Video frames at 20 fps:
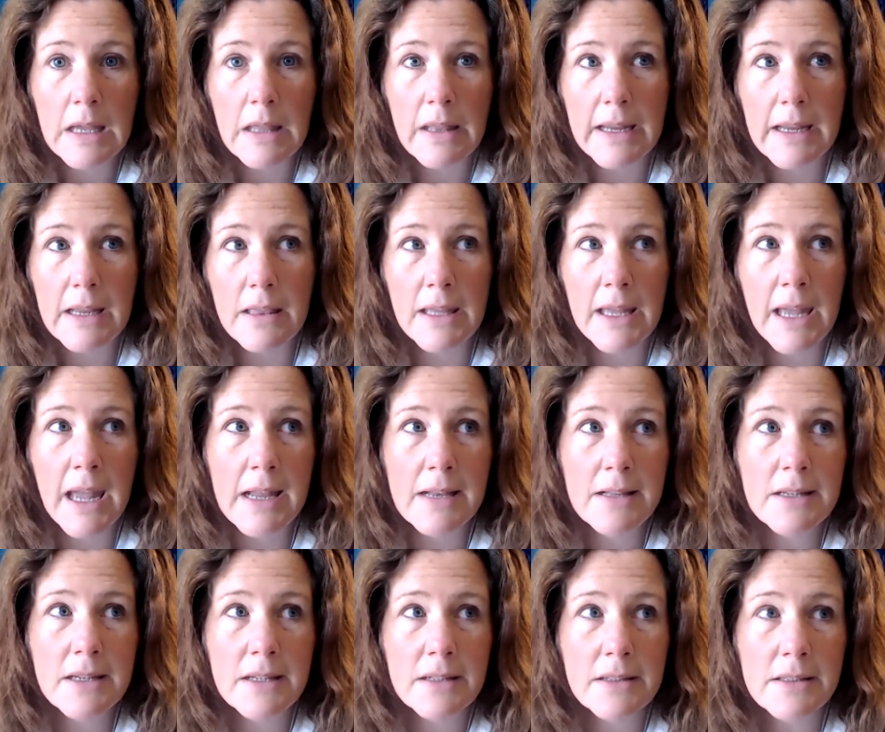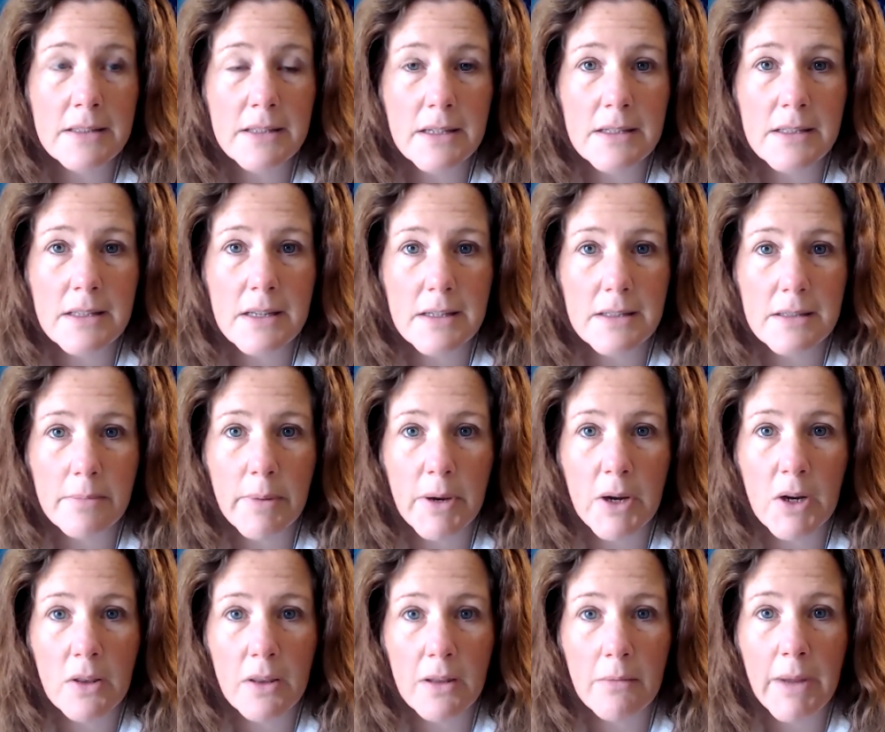Like in the 1860s,
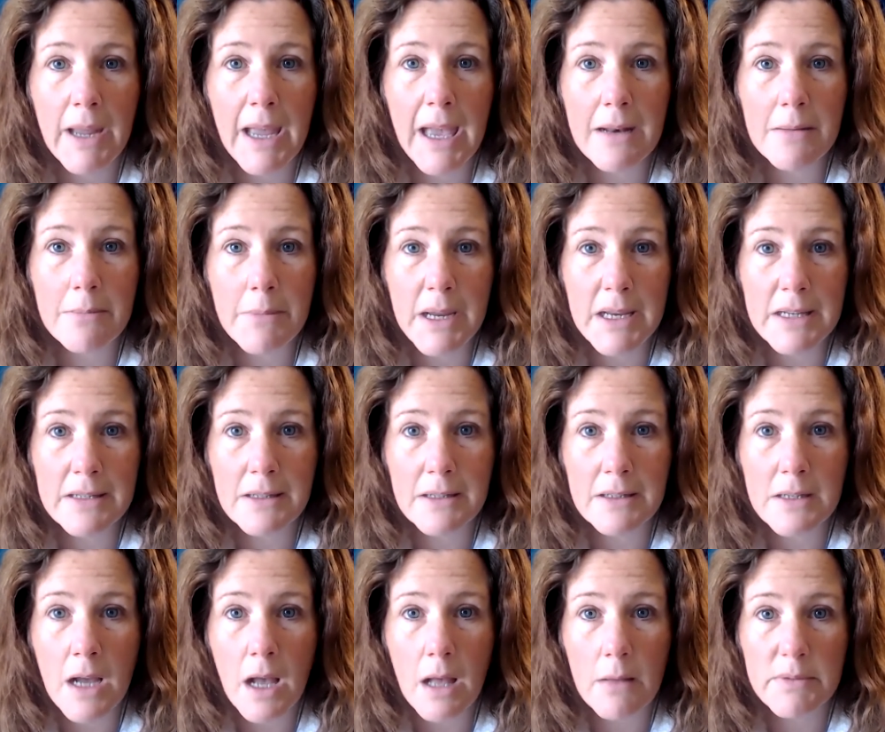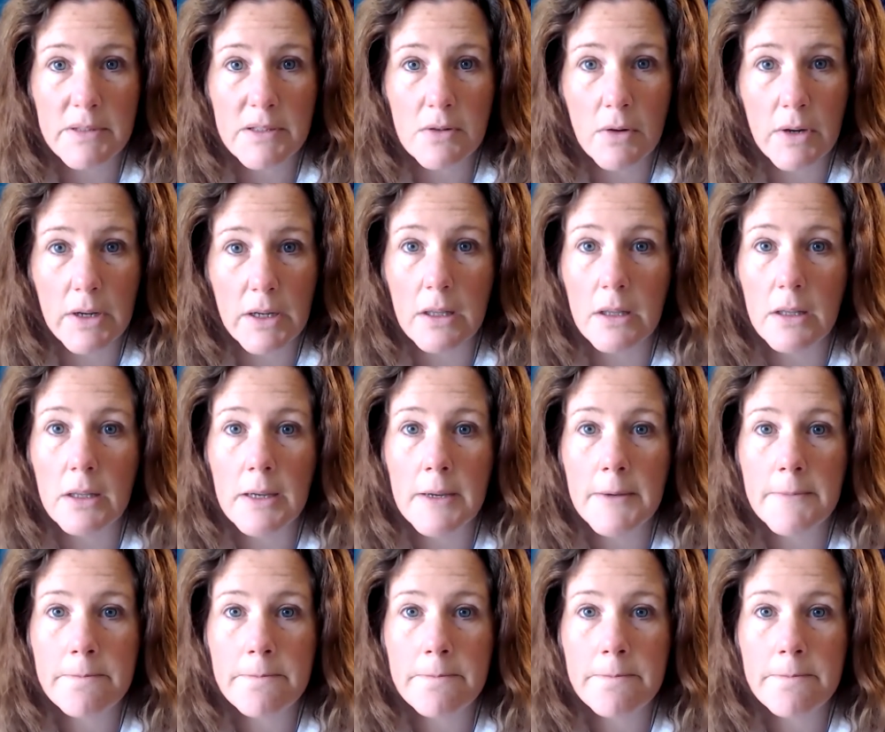apparently we had amazing topsoil.